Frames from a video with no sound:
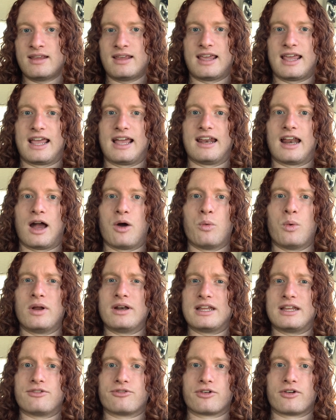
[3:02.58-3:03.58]
and I
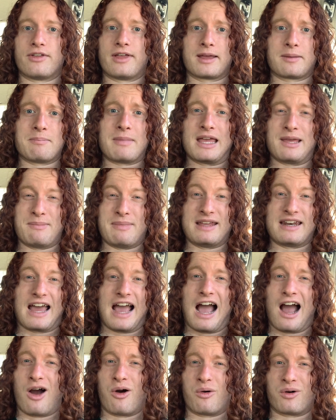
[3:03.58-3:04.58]
wouldn't eat for like maybe an
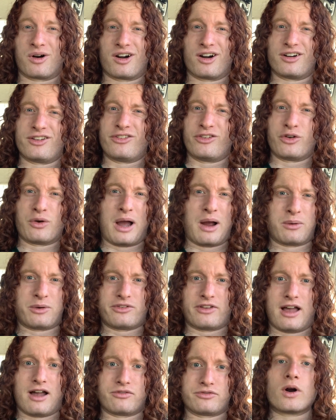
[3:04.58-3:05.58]
hour or 2 hours
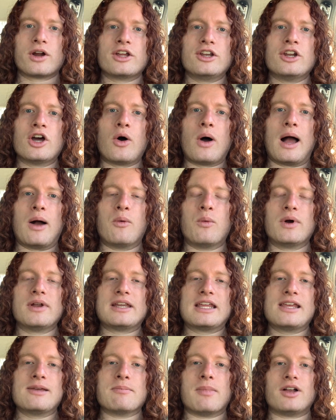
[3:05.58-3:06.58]
after. Or, you know, I
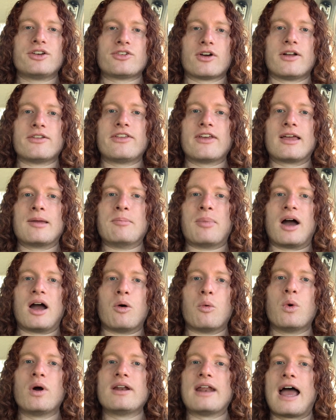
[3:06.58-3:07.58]
wouldn't eat much all day, but I
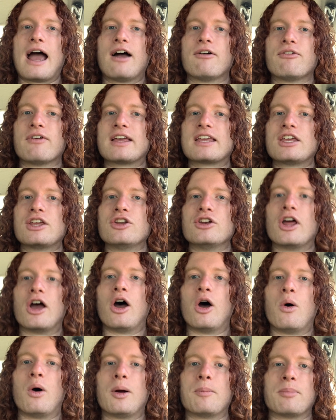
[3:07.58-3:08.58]
would have like, you
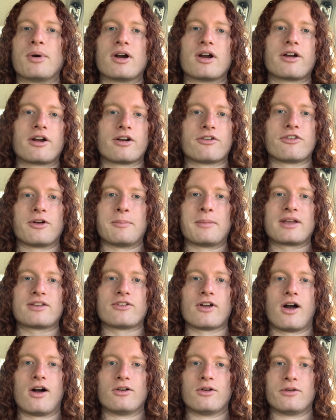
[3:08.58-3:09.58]
know, a burger from
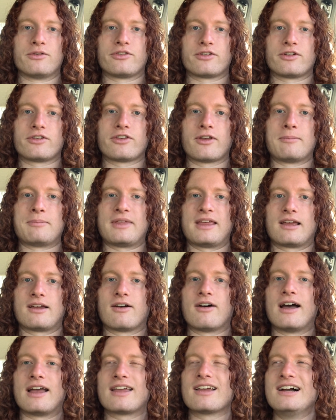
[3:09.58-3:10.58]
McDonald's or something,
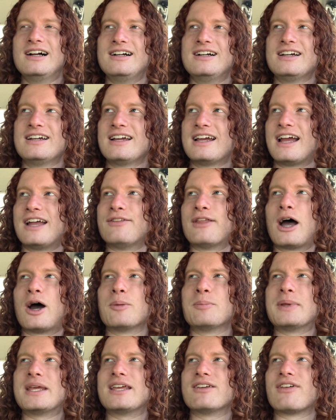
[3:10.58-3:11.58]
like, and that
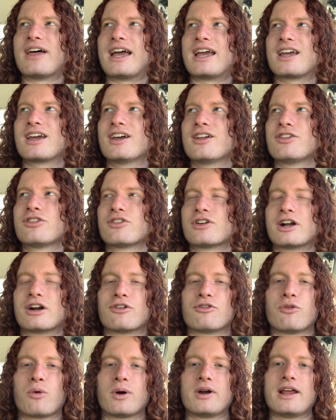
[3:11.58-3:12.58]
would be like 3 or
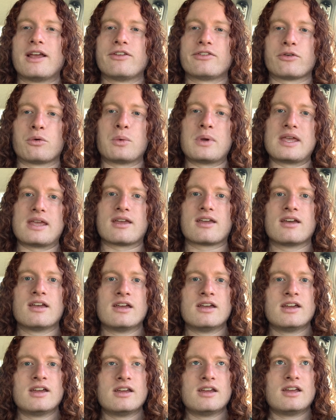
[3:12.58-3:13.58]
4 days a week.
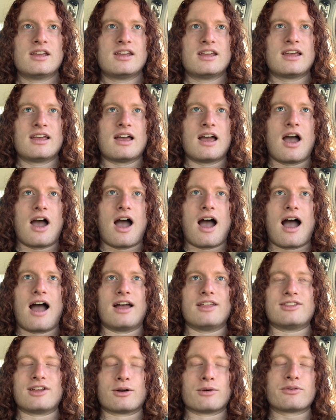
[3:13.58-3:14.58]

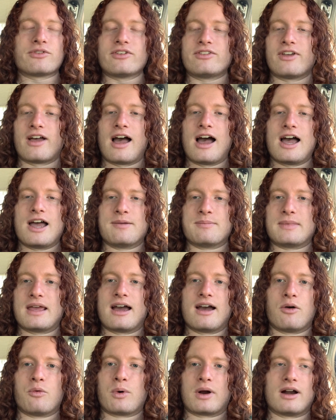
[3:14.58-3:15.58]
There was a time,
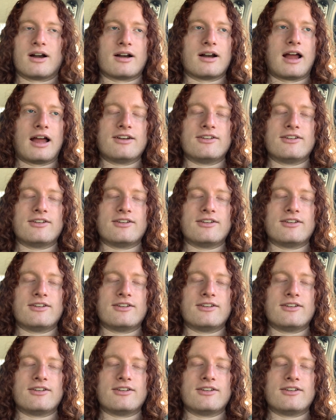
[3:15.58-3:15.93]
yeah, where and